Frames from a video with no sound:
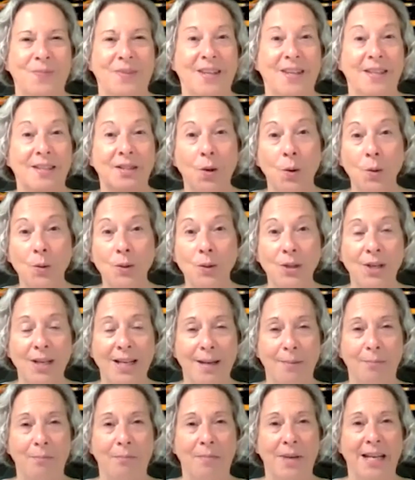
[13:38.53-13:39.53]
I don't look
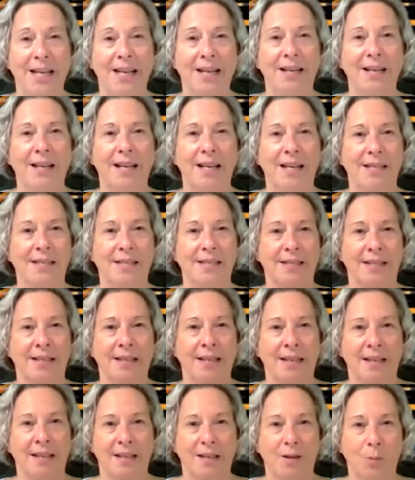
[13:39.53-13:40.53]
at men as
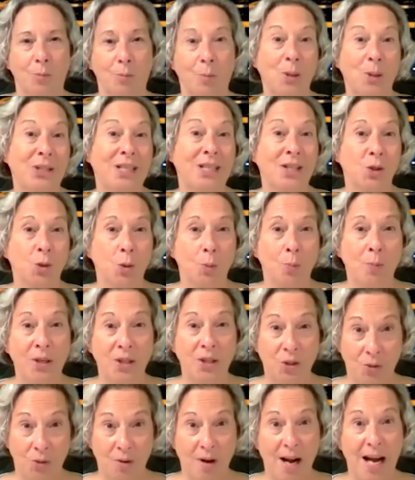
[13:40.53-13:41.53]
potential
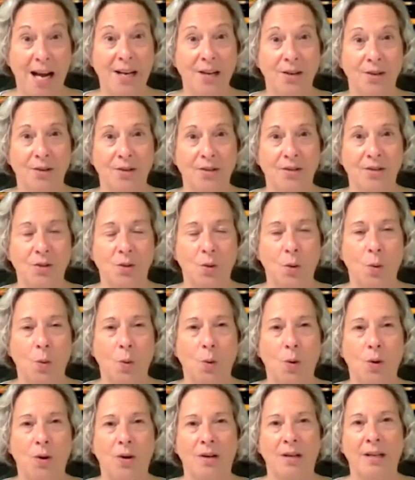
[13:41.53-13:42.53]
betrayers,
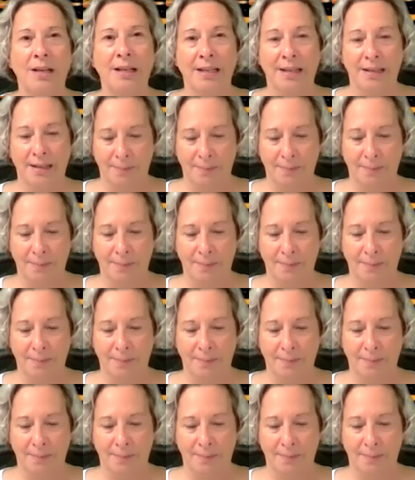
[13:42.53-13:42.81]
or